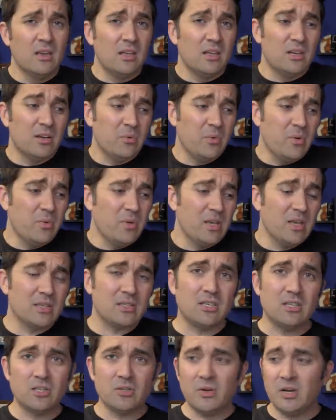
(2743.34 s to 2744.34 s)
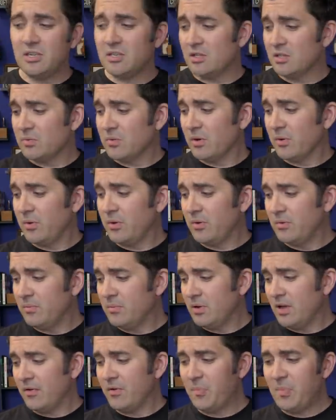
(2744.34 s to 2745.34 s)
you know, we would get situations where we would
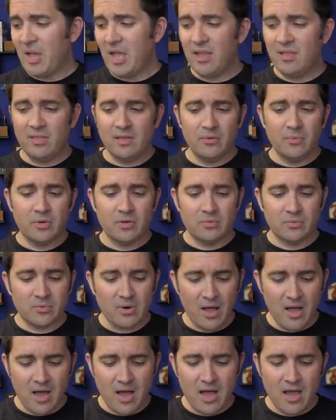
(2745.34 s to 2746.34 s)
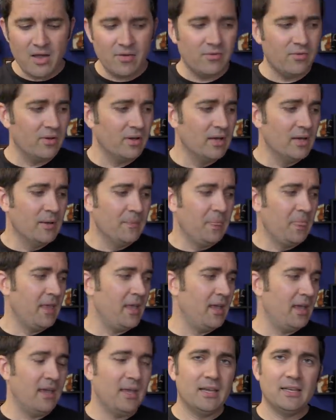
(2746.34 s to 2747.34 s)
have a pen that would arrive
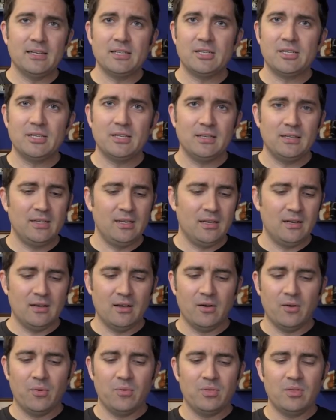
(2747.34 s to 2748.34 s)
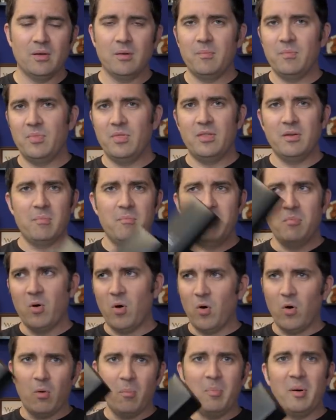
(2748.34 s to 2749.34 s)
and, you know, the, the
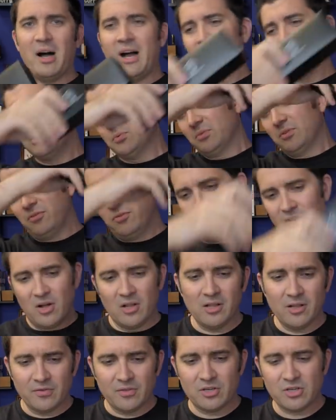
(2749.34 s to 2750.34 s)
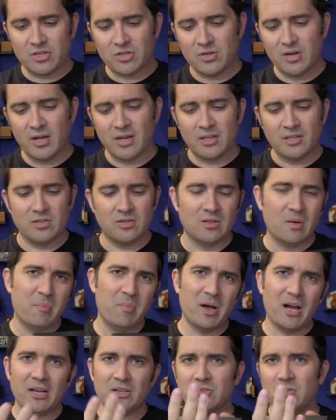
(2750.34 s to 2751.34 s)
whole box would fall off the truck. And so the
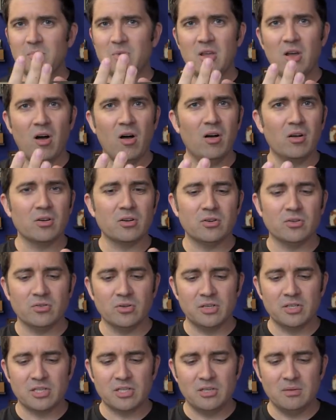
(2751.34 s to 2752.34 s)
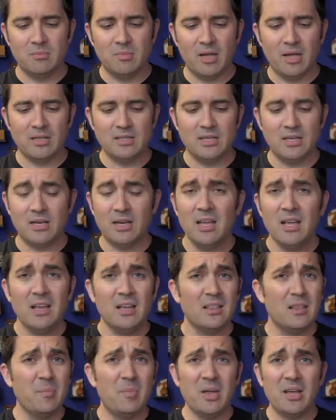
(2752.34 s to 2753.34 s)
box would be all crunched and banged in.
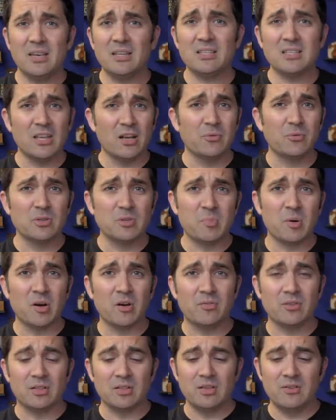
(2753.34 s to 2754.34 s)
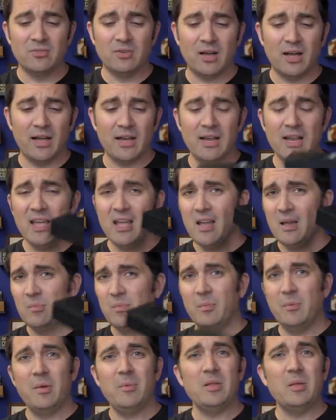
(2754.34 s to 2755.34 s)
The pen itself was perfectly fine,
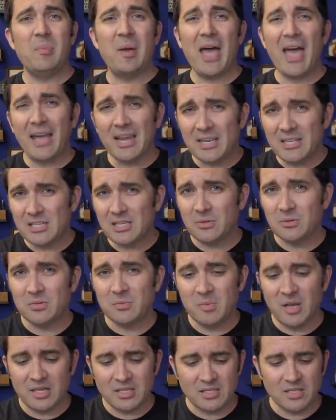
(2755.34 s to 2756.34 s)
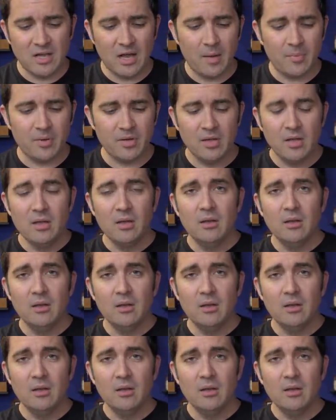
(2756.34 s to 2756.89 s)
but maybe the packaging was messed up